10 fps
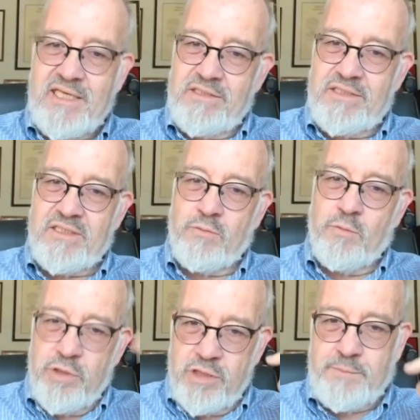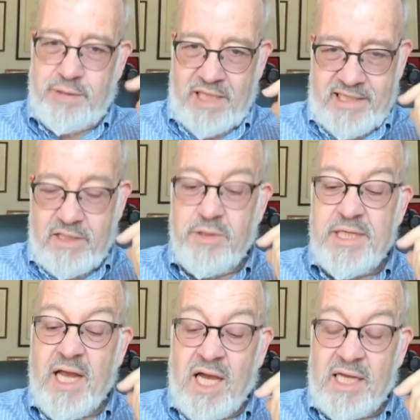that there's a wordplay
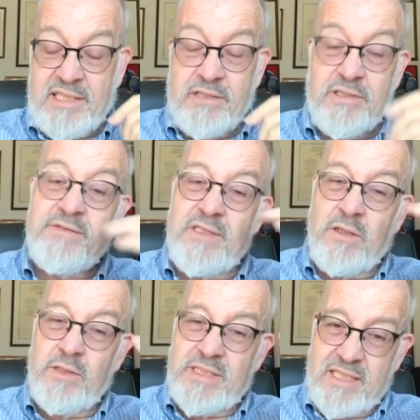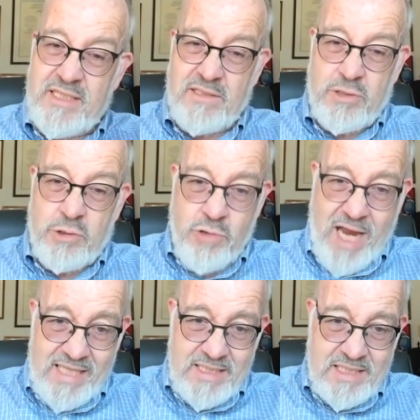going on here, even though it doesn't
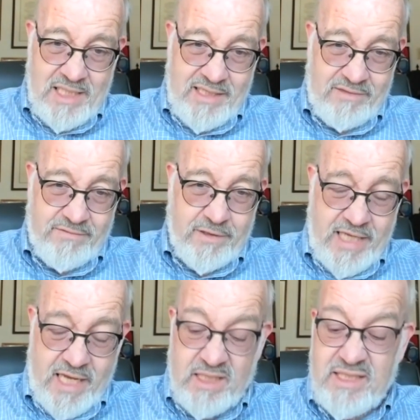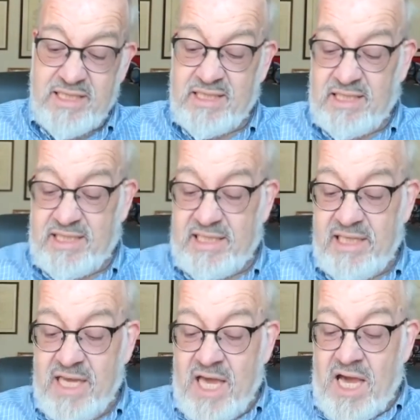translate very
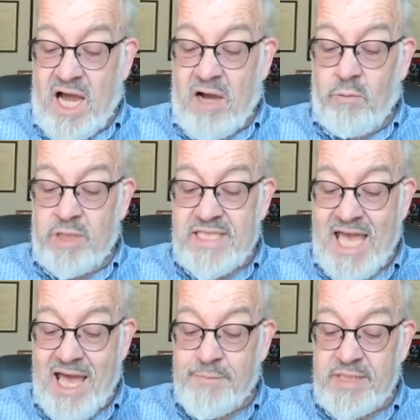elegantly. Uh, what's